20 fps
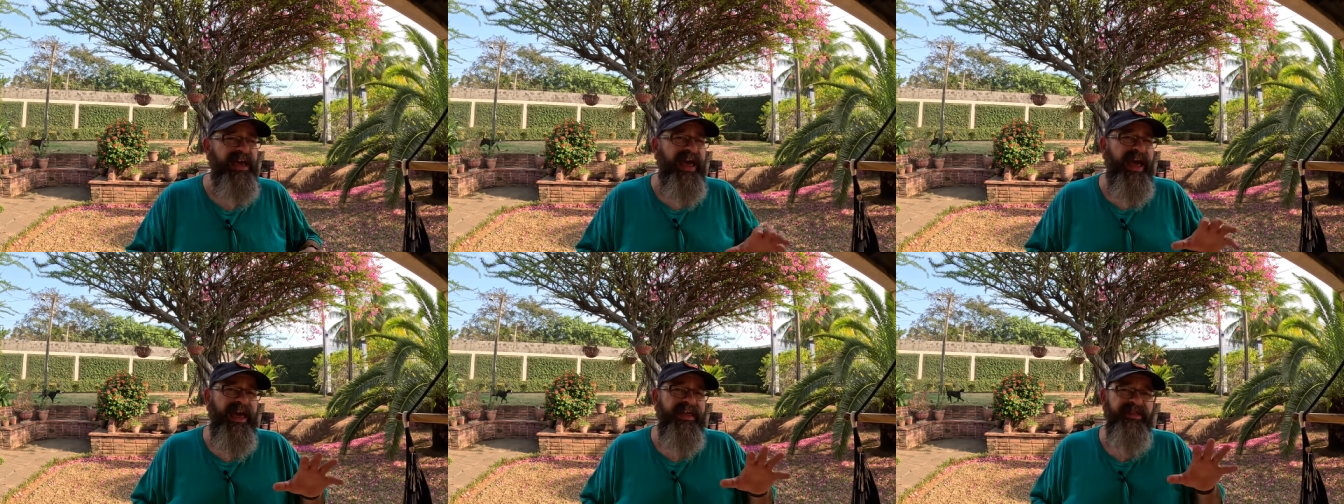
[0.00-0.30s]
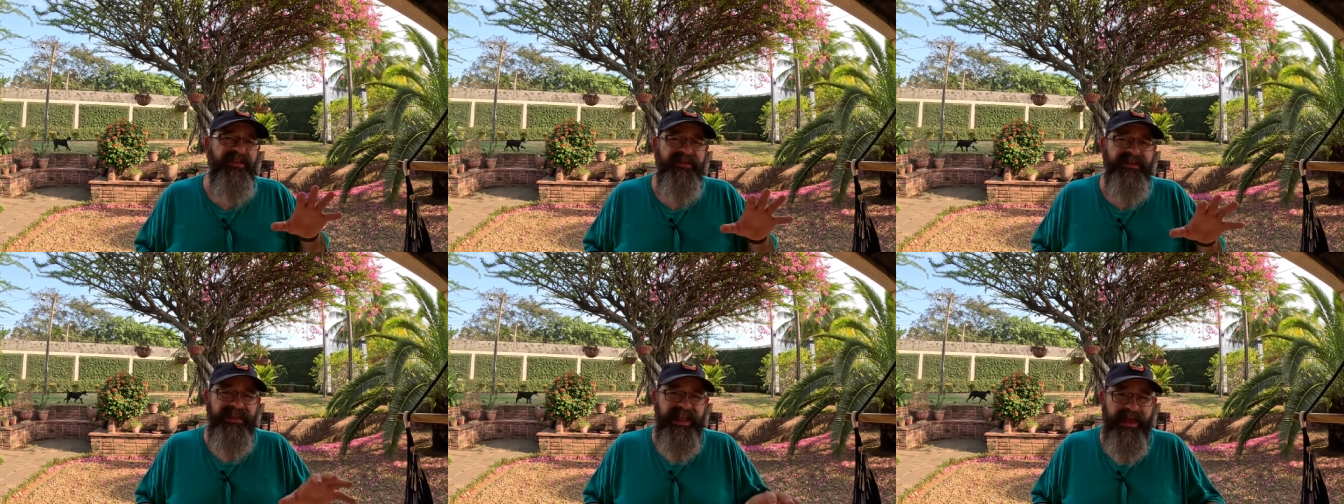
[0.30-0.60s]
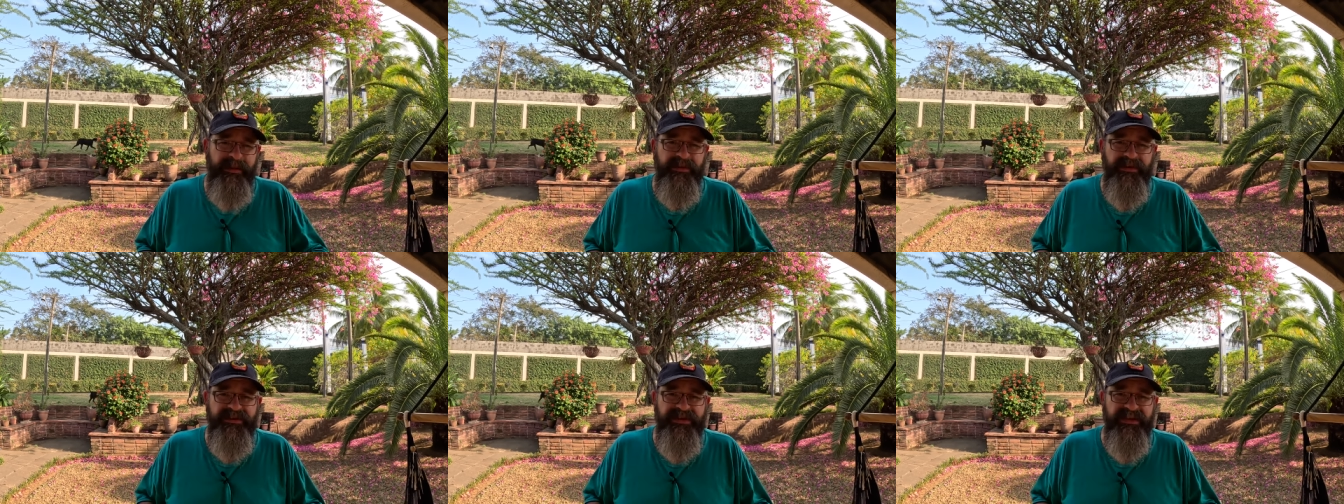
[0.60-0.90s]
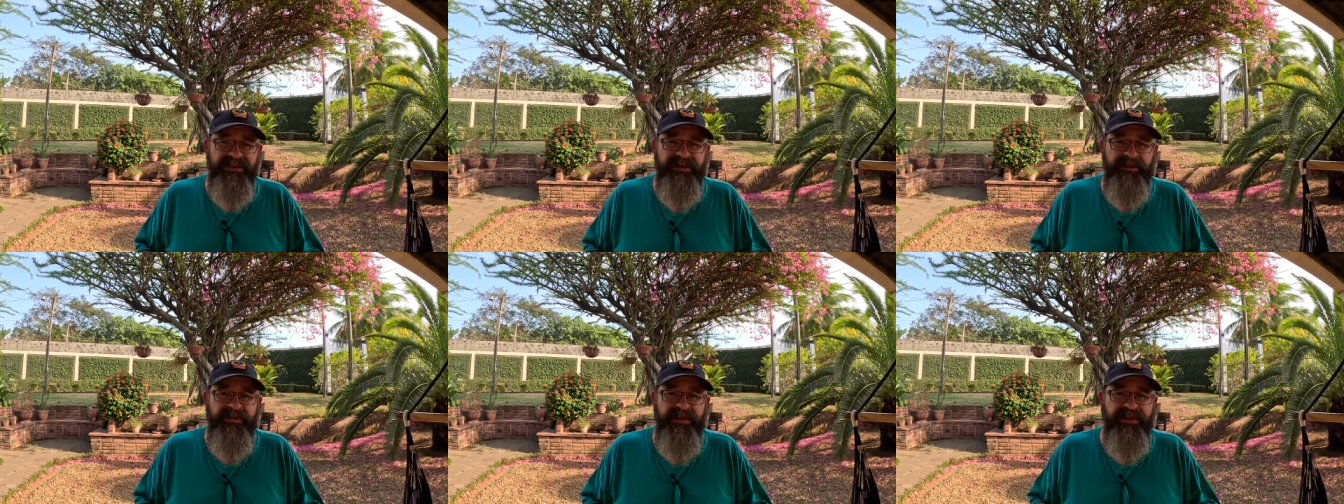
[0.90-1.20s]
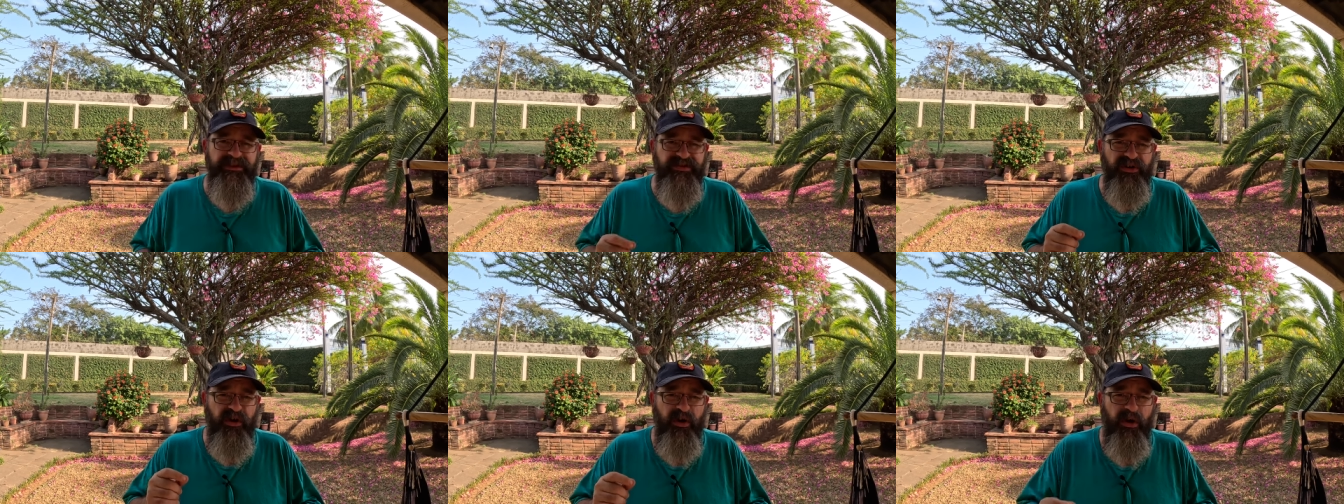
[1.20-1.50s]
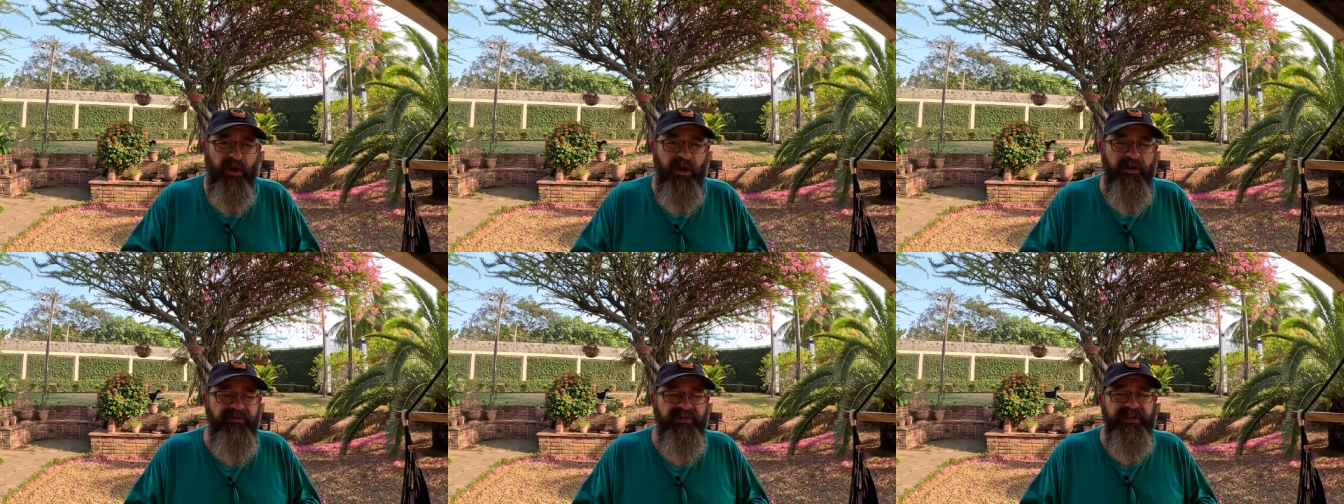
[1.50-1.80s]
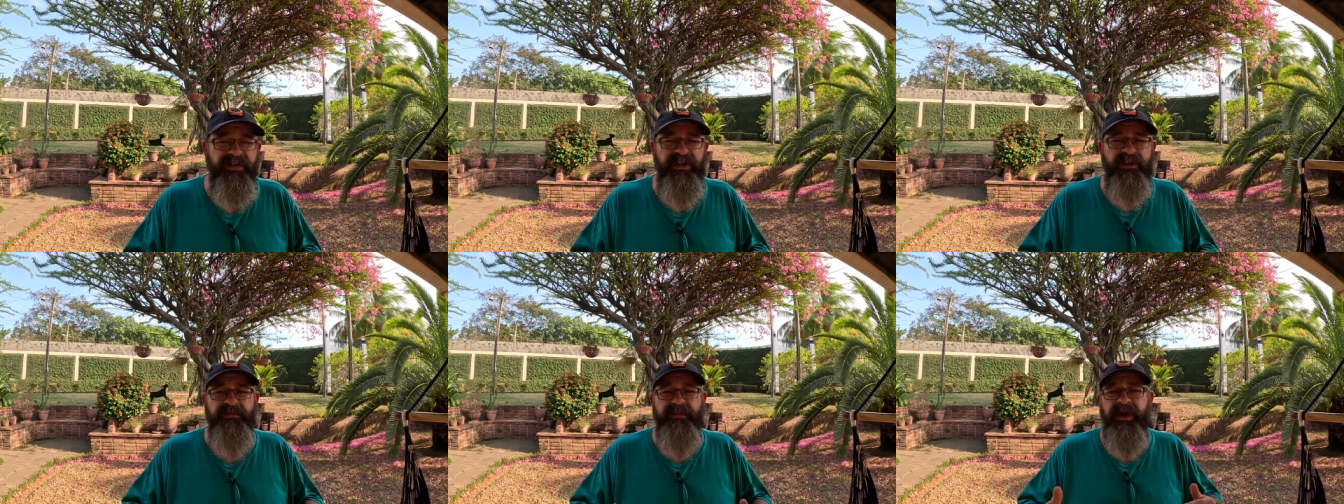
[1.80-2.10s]
and the labels on some things are off a
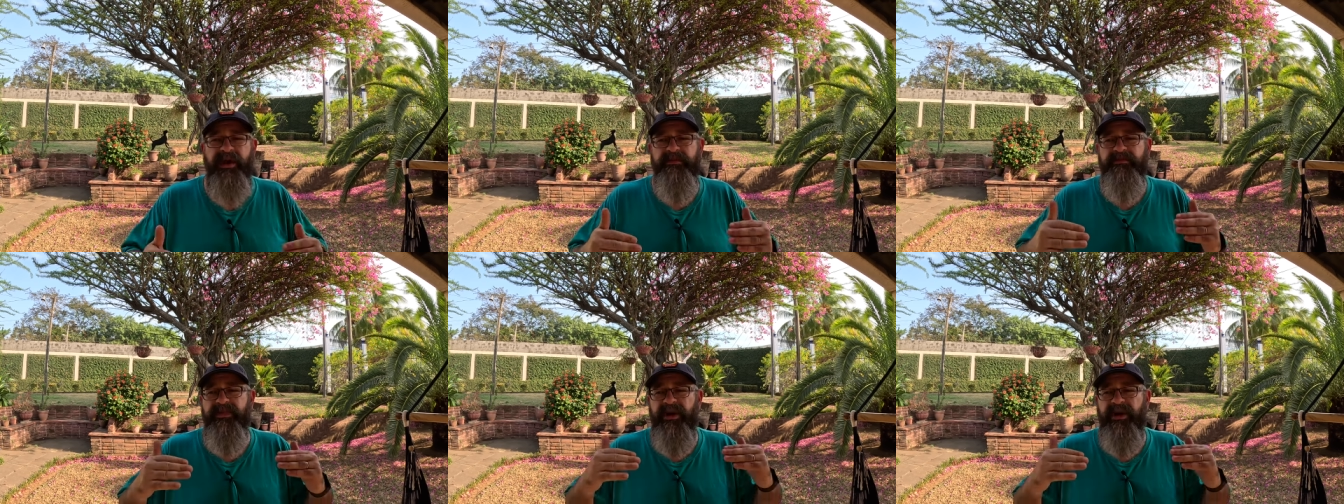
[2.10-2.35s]
little bit,